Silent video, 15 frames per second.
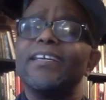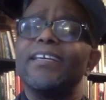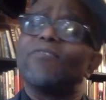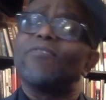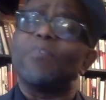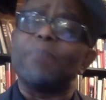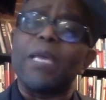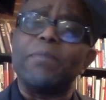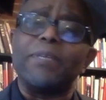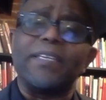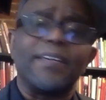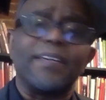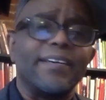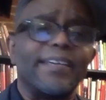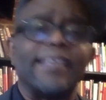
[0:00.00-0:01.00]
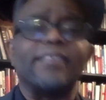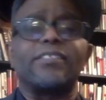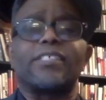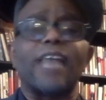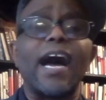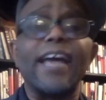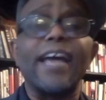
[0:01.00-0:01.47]
or maybe
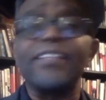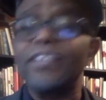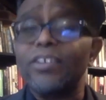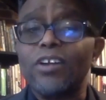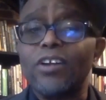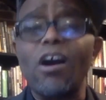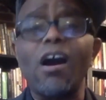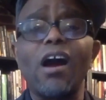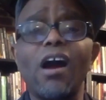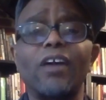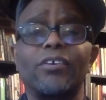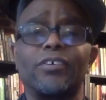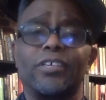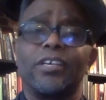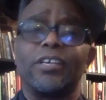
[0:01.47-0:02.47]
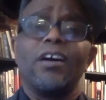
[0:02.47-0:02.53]
inside their car or